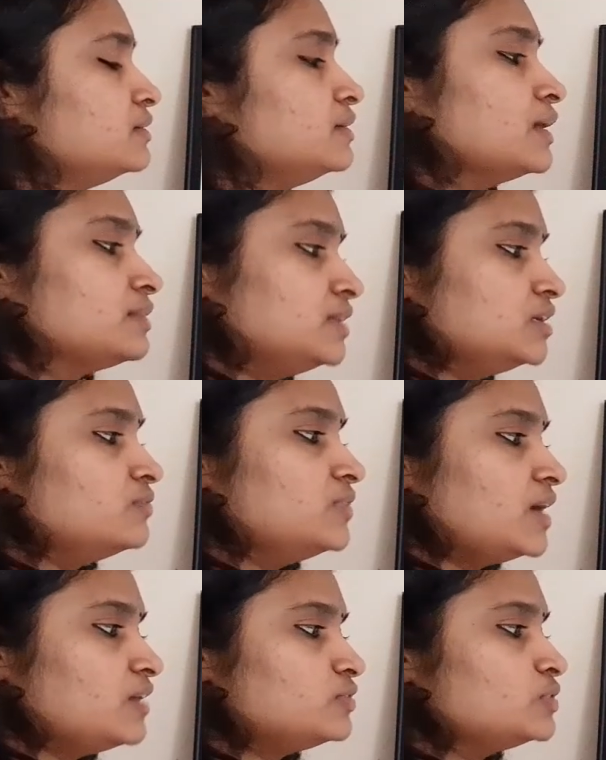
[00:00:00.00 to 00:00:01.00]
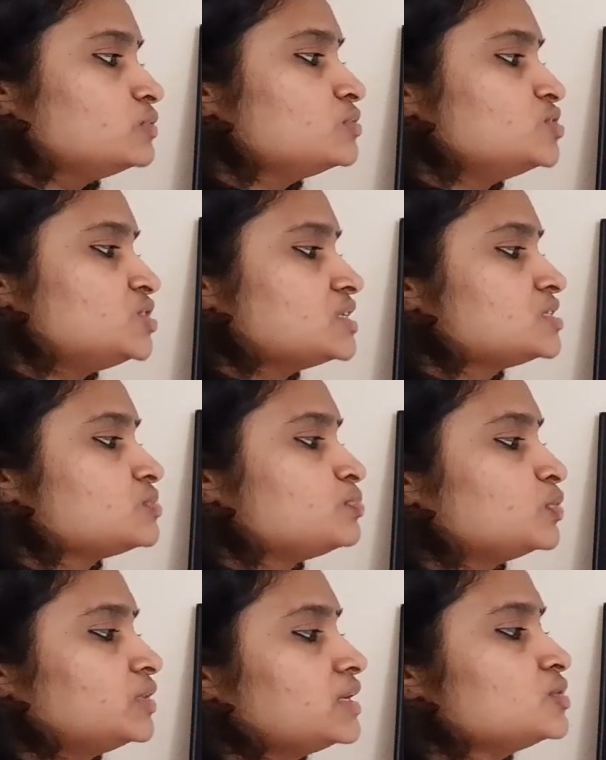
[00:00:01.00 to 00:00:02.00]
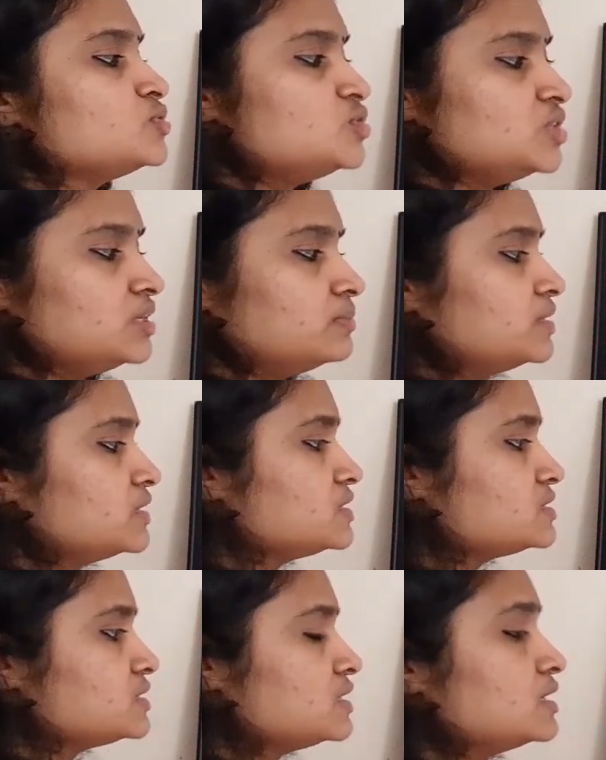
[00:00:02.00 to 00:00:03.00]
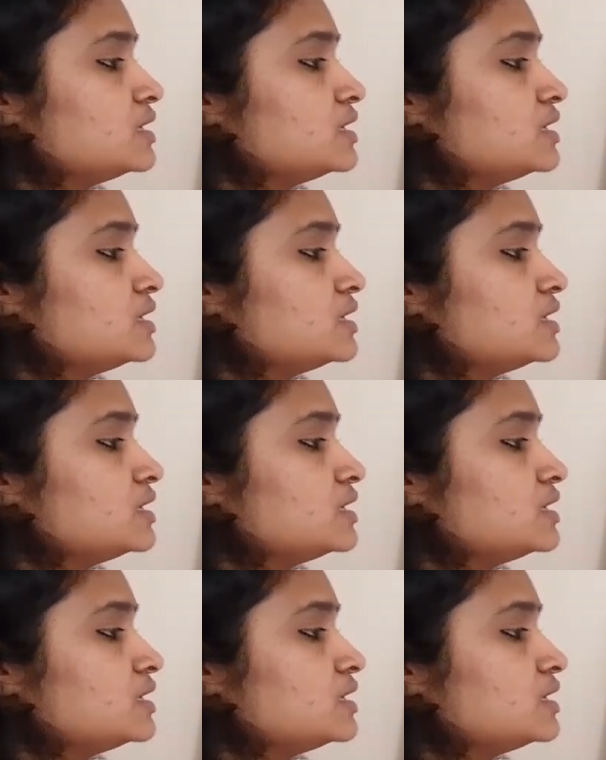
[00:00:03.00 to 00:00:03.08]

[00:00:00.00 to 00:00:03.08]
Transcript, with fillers: nothing you have to do, just put a G because